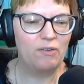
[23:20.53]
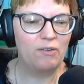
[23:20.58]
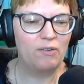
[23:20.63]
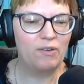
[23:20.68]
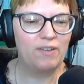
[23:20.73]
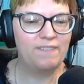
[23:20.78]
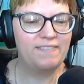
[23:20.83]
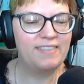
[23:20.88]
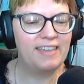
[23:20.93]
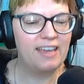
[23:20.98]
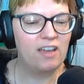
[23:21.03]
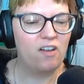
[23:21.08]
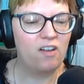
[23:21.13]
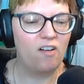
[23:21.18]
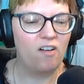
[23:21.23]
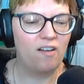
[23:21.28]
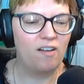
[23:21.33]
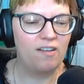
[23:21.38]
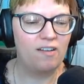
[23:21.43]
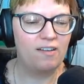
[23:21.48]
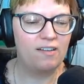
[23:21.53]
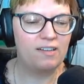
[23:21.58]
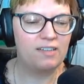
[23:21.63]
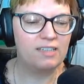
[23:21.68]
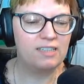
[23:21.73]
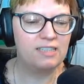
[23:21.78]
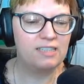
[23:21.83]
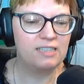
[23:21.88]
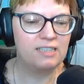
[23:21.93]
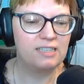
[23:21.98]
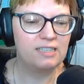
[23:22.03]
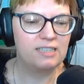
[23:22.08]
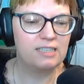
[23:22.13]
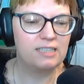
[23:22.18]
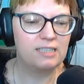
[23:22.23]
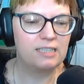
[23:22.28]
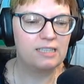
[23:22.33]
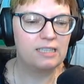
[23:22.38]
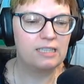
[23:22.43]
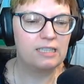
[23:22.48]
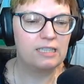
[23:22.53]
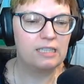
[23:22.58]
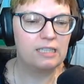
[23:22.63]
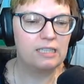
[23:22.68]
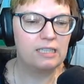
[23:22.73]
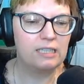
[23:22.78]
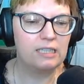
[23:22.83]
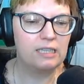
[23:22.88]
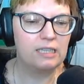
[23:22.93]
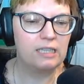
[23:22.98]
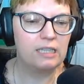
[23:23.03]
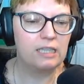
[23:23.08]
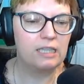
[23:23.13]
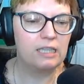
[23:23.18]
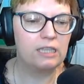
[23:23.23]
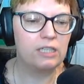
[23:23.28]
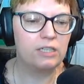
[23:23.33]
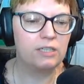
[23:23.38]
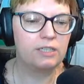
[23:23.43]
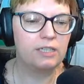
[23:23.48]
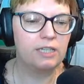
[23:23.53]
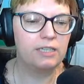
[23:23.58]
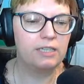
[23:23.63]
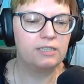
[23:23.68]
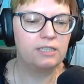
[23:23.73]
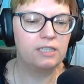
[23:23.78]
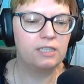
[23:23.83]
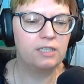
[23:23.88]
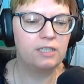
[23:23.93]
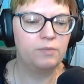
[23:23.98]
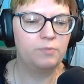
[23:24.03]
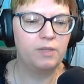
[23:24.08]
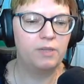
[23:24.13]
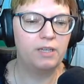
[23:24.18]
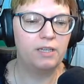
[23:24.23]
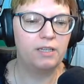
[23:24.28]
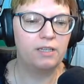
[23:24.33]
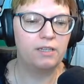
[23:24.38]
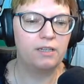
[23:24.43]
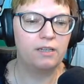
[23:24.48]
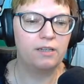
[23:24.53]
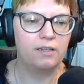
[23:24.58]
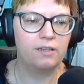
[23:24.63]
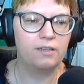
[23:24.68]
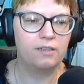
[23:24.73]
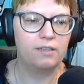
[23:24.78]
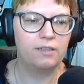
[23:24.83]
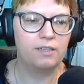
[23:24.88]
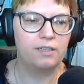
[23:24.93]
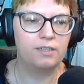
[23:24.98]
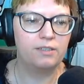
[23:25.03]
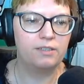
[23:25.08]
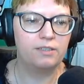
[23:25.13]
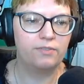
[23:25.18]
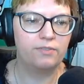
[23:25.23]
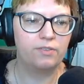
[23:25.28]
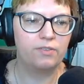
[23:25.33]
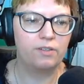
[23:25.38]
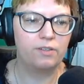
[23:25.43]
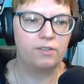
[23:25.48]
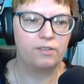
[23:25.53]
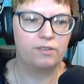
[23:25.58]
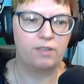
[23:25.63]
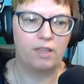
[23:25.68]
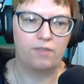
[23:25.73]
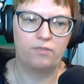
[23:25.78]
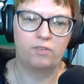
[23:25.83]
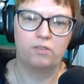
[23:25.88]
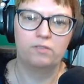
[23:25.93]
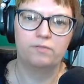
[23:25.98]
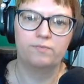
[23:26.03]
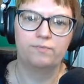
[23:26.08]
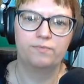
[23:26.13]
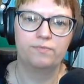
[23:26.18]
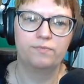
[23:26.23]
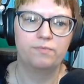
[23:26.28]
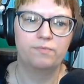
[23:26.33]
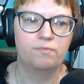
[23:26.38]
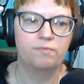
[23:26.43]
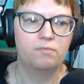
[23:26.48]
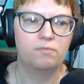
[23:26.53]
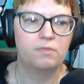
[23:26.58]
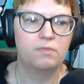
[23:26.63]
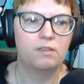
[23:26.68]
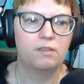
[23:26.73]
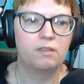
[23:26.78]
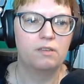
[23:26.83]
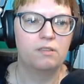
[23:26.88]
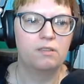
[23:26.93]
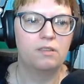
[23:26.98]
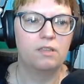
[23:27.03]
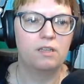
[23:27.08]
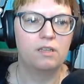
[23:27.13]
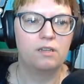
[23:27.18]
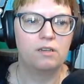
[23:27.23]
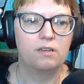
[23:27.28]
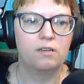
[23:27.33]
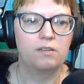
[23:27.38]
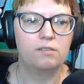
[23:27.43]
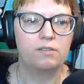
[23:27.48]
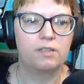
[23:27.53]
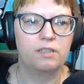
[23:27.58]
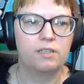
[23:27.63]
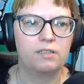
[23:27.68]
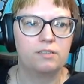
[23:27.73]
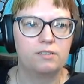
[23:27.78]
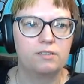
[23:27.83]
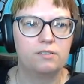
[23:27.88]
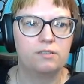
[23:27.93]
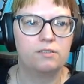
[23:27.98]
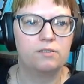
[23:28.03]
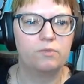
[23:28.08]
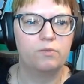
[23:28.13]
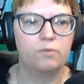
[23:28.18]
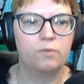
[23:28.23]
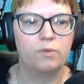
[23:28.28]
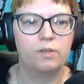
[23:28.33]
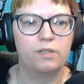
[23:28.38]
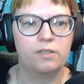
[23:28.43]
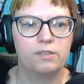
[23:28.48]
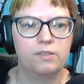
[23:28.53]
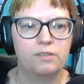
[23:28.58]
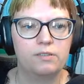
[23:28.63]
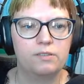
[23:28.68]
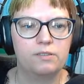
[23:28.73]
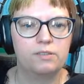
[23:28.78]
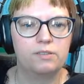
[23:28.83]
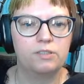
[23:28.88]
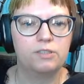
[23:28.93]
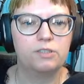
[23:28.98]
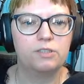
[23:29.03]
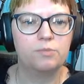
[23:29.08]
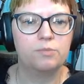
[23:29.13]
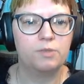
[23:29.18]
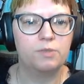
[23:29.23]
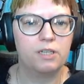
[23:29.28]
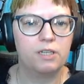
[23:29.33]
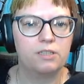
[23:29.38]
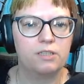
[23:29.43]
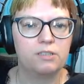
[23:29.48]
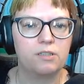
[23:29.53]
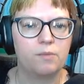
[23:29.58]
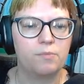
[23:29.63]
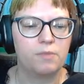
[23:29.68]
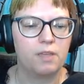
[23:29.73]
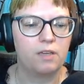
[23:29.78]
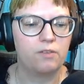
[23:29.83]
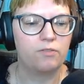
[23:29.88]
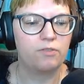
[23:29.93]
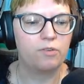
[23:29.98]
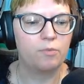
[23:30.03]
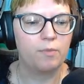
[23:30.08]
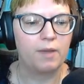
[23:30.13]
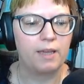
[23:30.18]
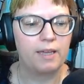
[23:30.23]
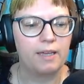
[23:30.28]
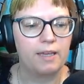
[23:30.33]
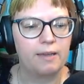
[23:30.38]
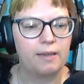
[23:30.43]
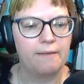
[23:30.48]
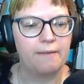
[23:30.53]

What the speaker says: if they are, it's going to be at a different level than like distributing something for my